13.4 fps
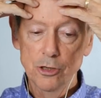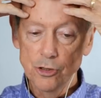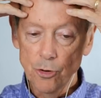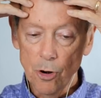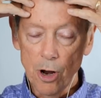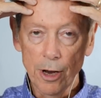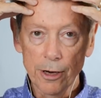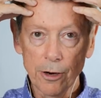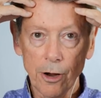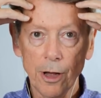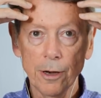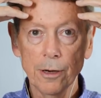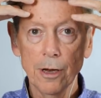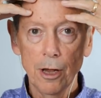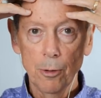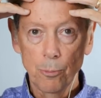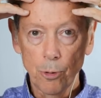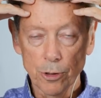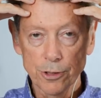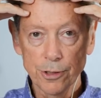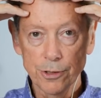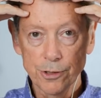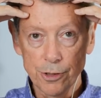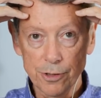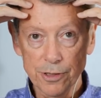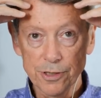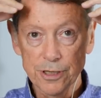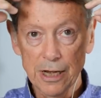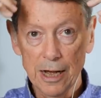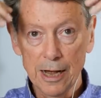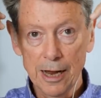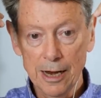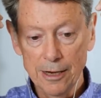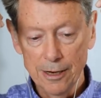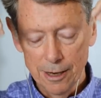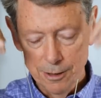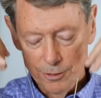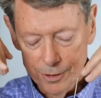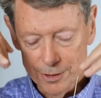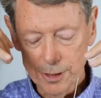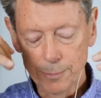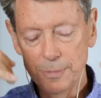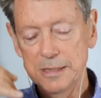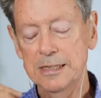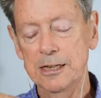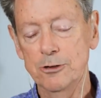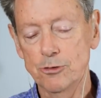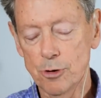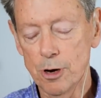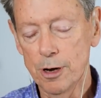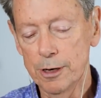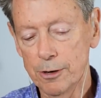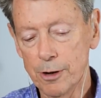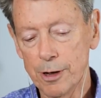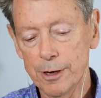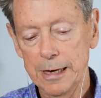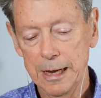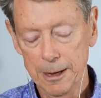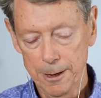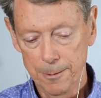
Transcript: drawing on portions to the side, to some extent, drawing on